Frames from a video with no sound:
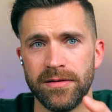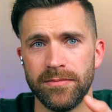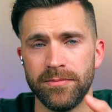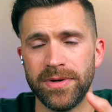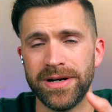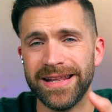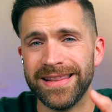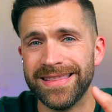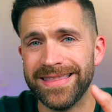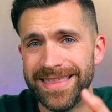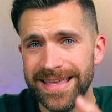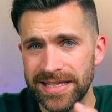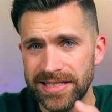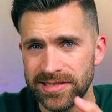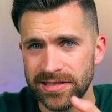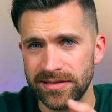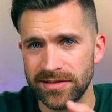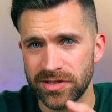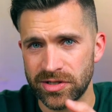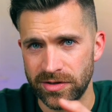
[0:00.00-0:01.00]
But in
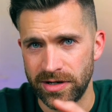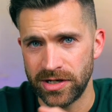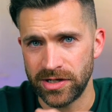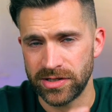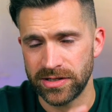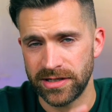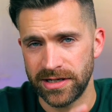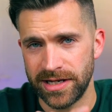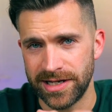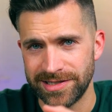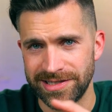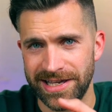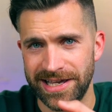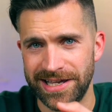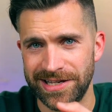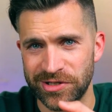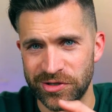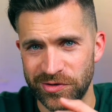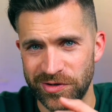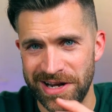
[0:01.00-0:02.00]
this illustration, as
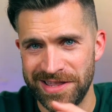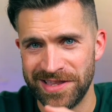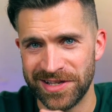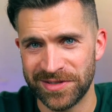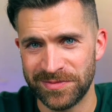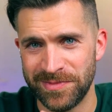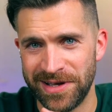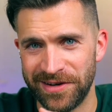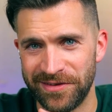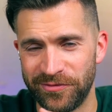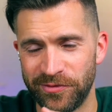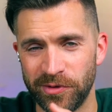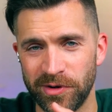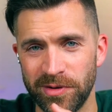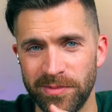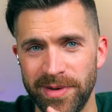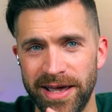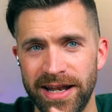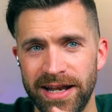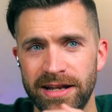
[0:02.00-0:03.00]
I strain this metaphor
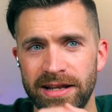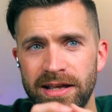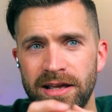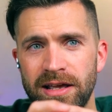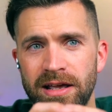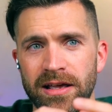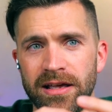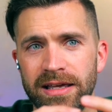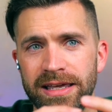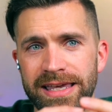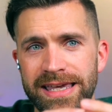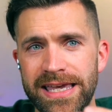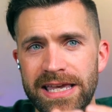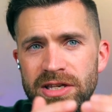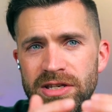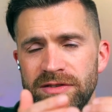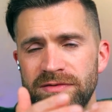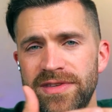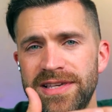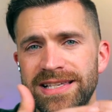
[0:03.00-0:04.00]
a bit,
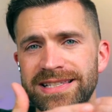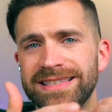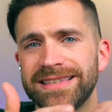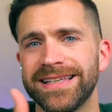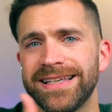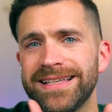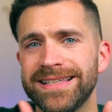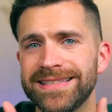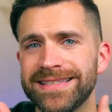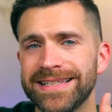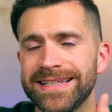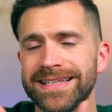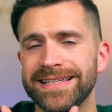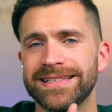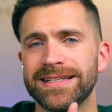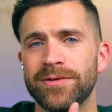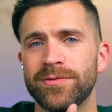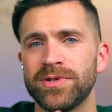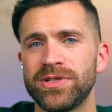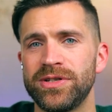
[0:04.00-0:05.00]
each of these
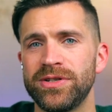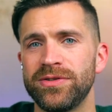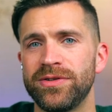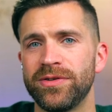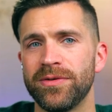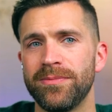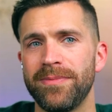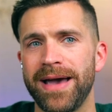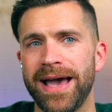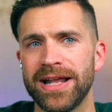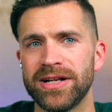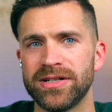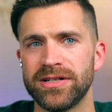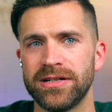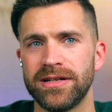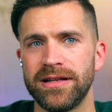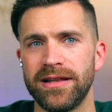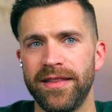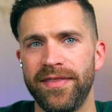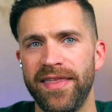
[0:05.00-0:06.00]
lenses, I want you to
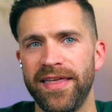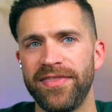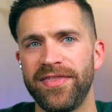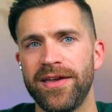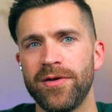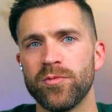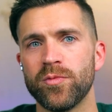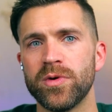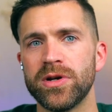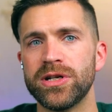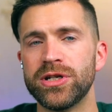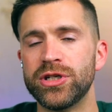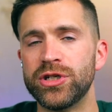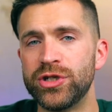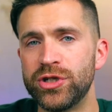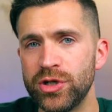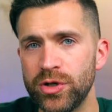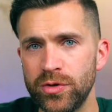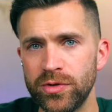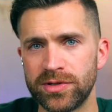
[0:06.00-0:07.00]
imagine that they
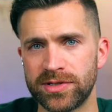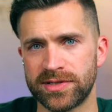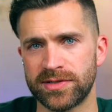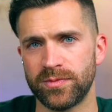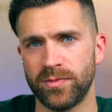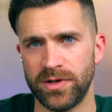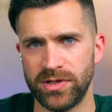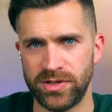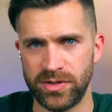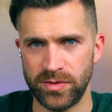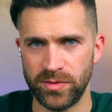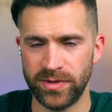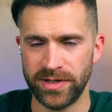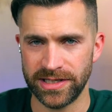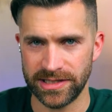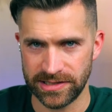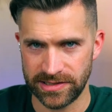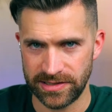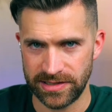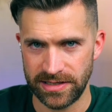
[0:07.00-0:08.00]
reduce what you
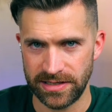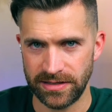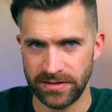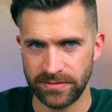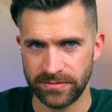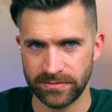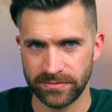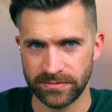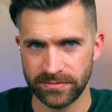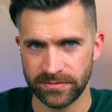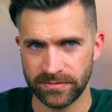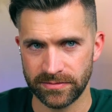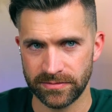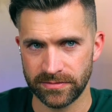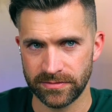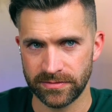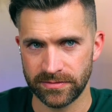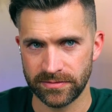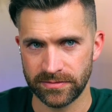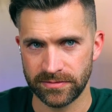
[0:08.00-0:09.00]
can see,
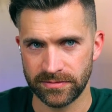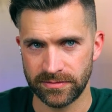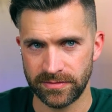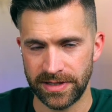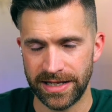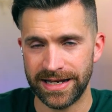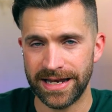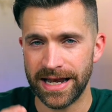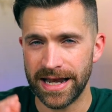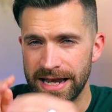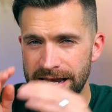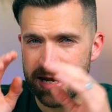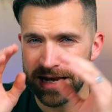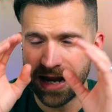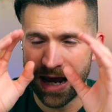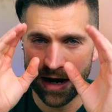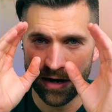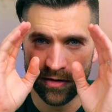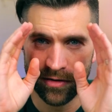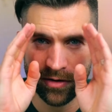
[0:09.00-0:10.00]
that it
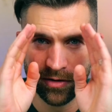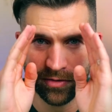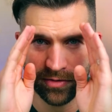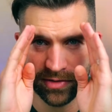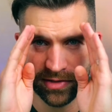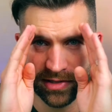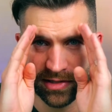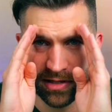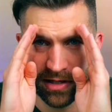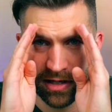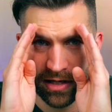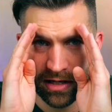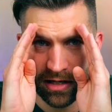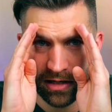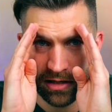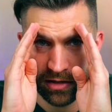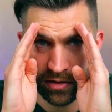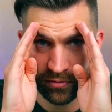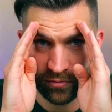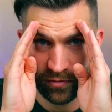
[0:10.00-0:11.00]
narrows
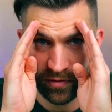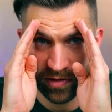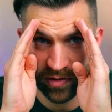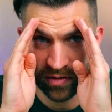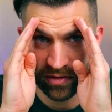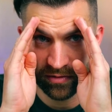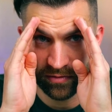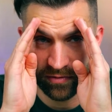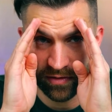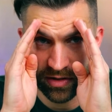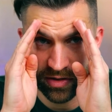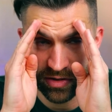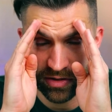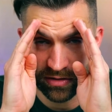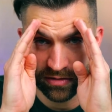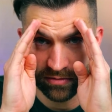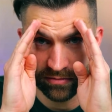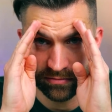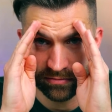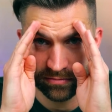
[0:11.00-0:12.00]
your field of
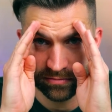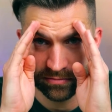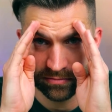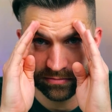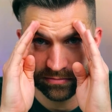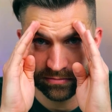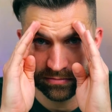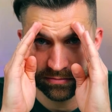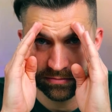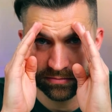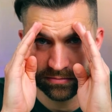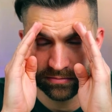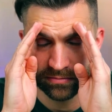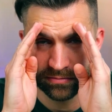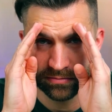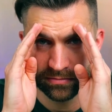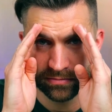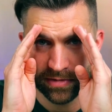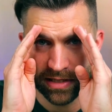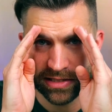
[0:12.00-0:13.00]
vision.
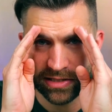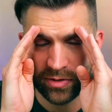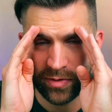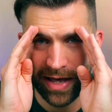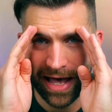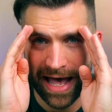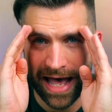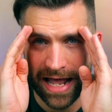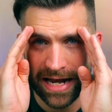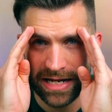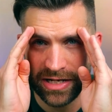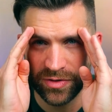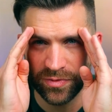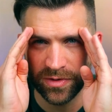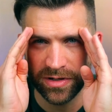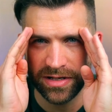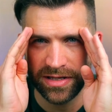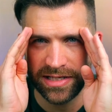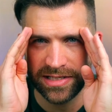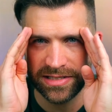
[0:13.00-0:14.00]
As you add each
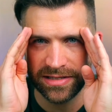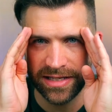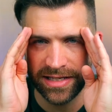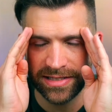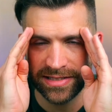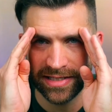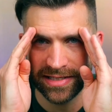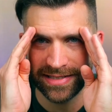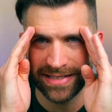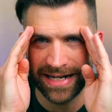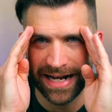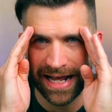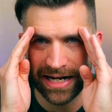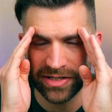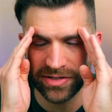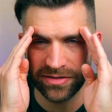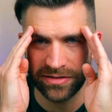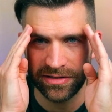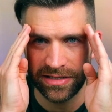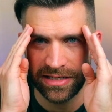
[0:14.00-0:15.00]
one of these lenses, it
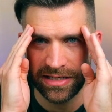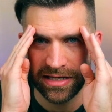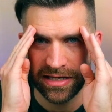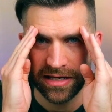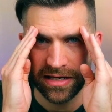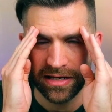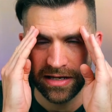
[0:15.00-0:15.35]
actually